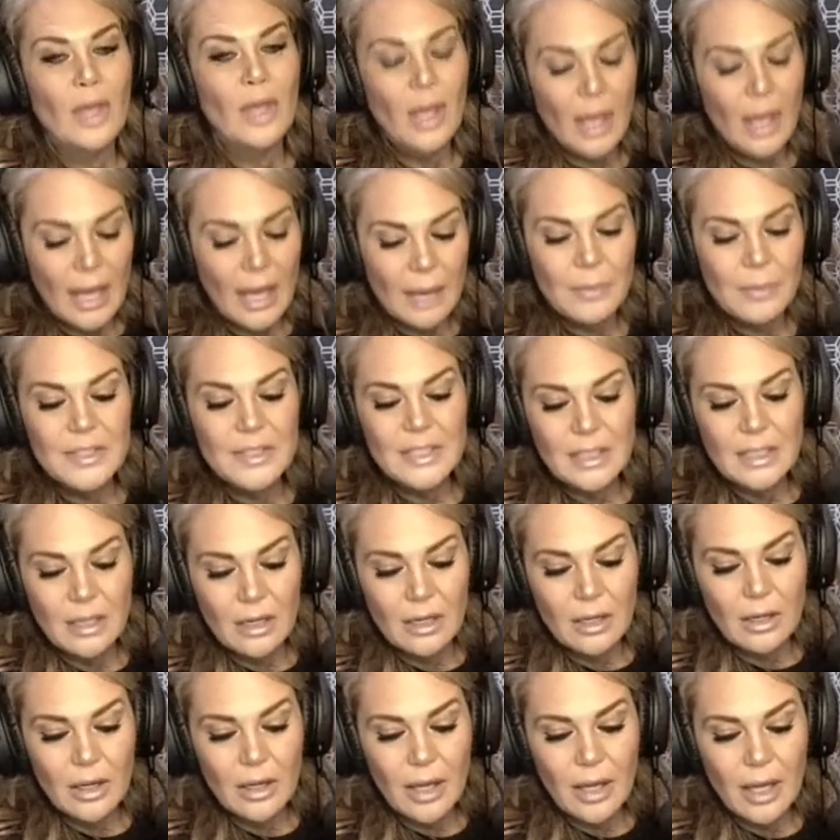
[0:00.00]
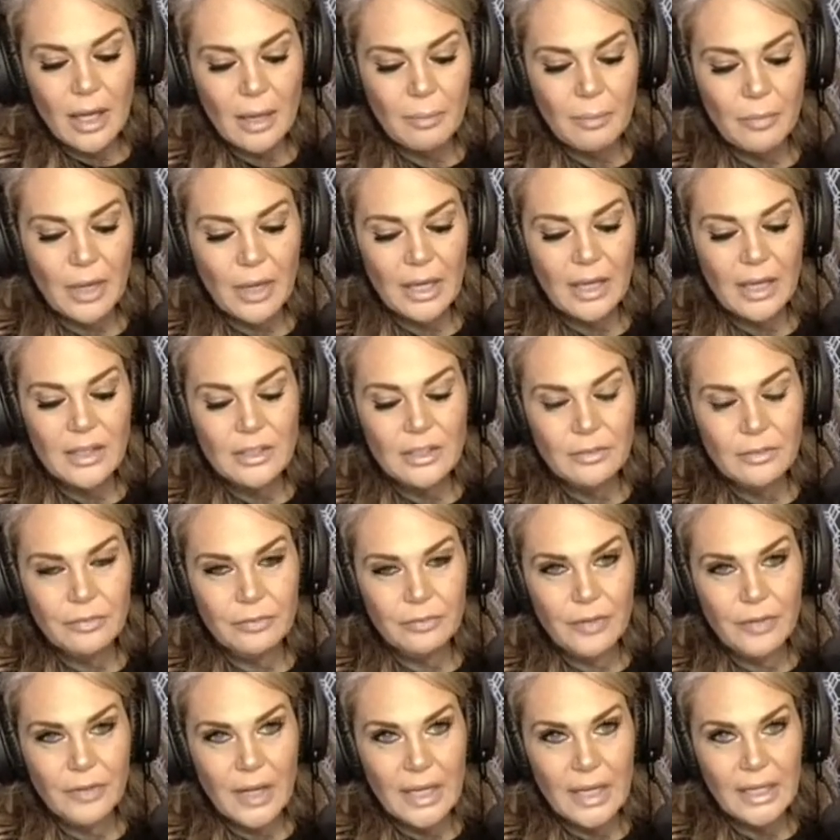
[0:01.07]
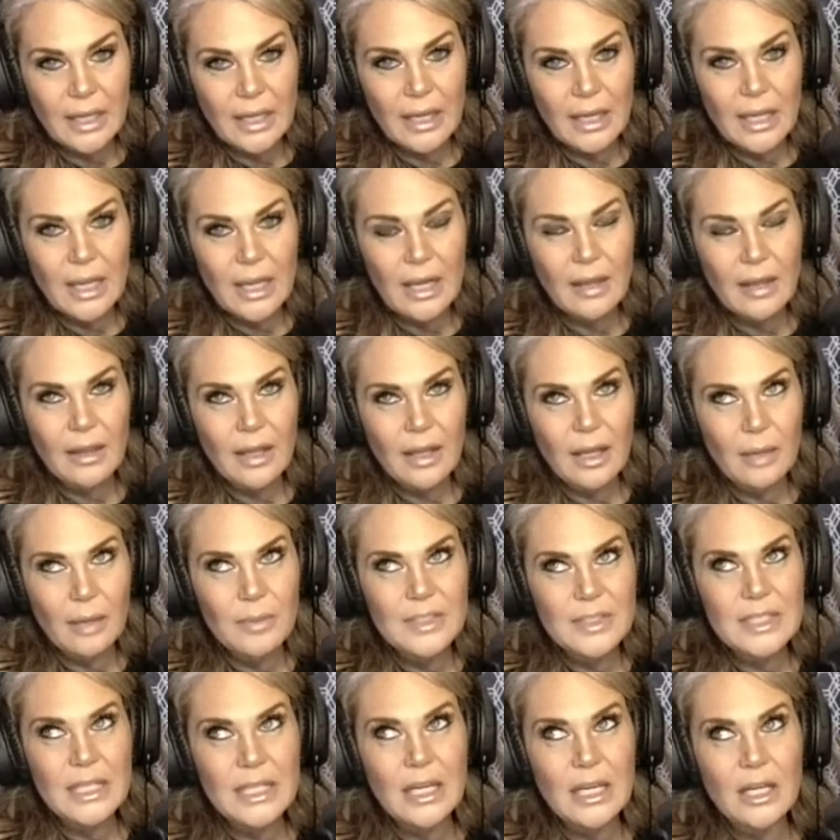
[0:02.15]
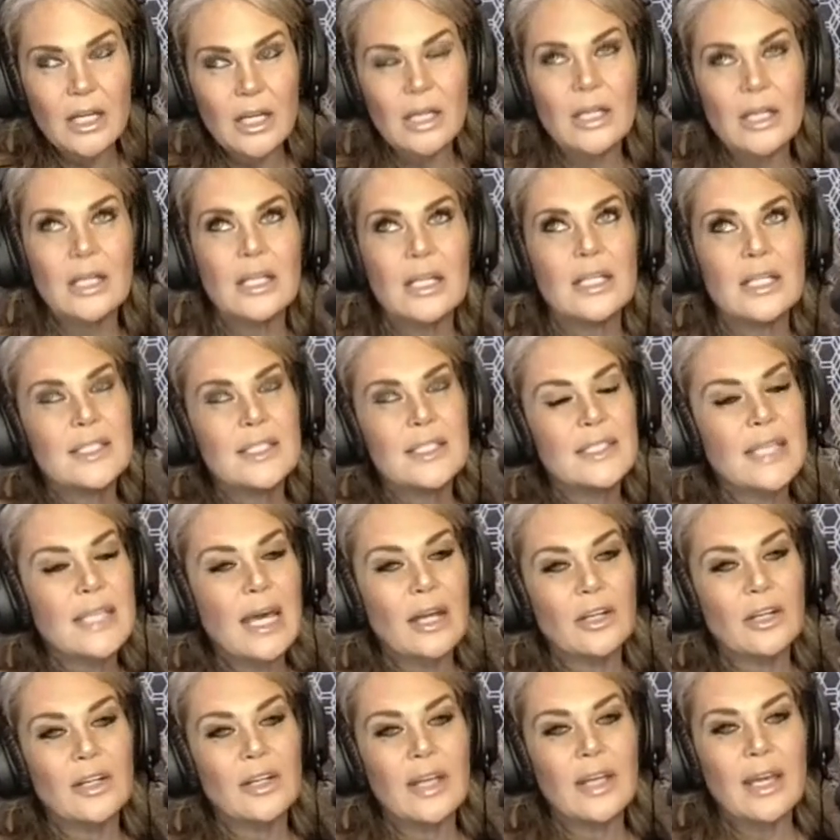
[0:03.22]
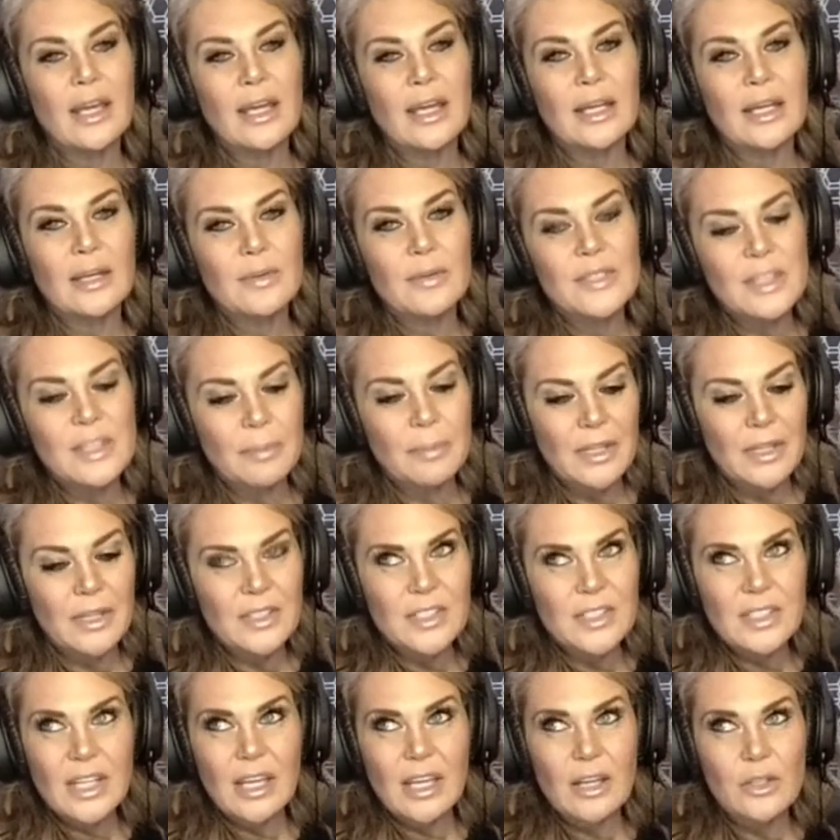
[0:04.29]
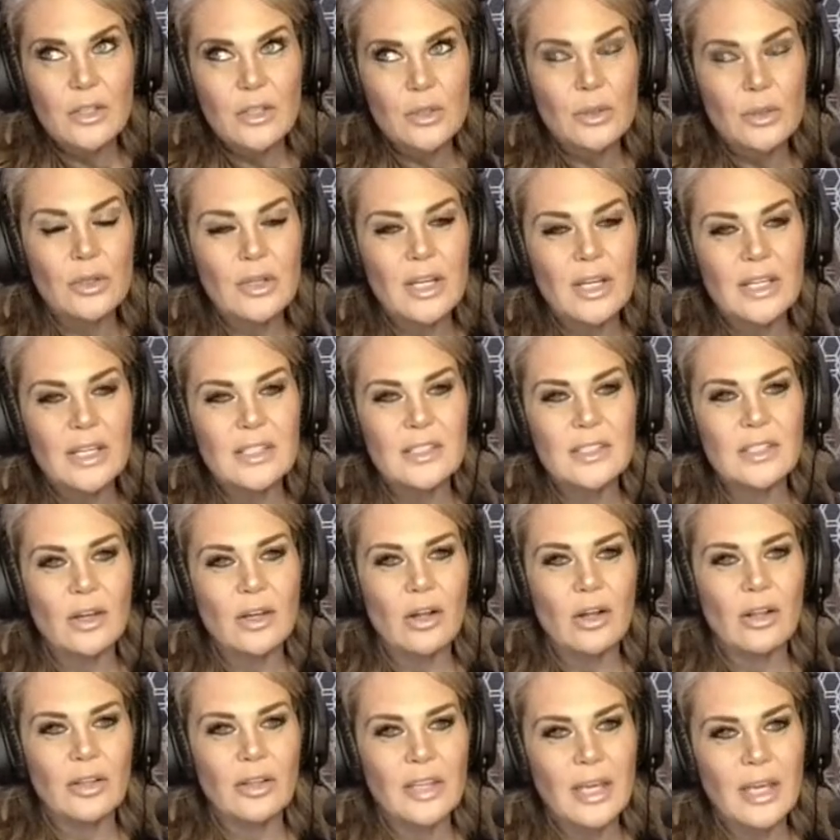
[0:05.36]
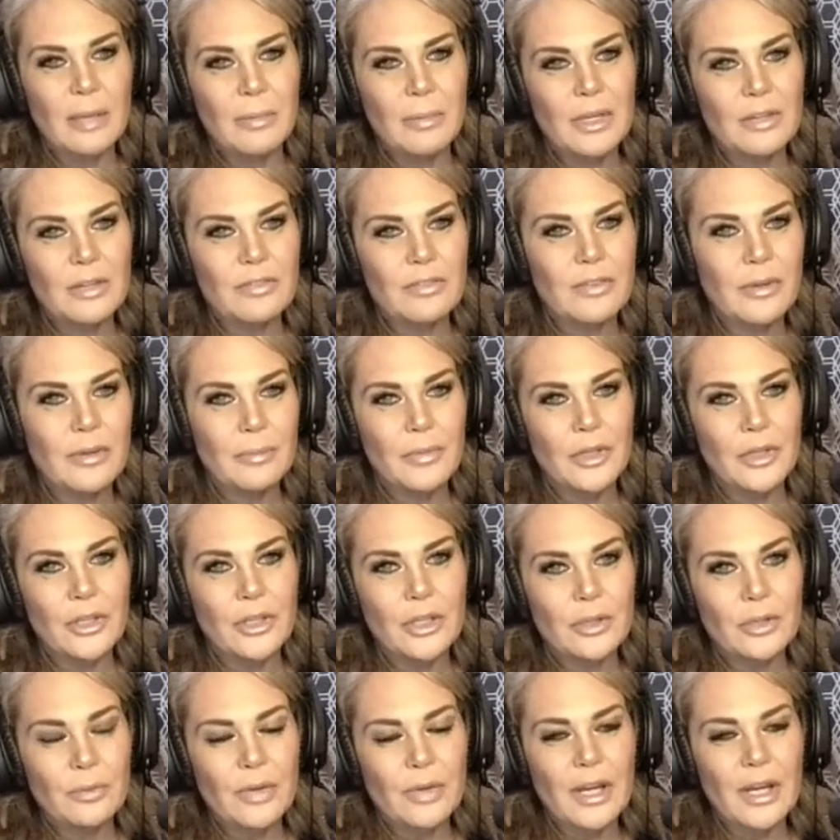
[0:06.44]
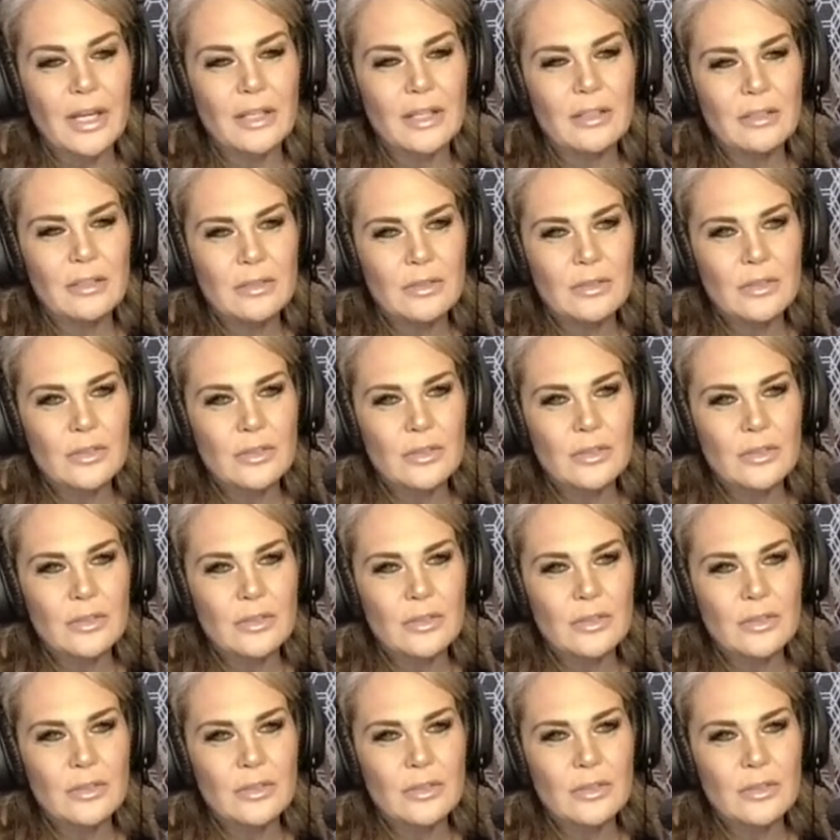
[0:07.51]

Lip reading: I was there. I got there Friday, and then I was there Saturday, and I was up on stage, and you guys all came in from the Good Ride.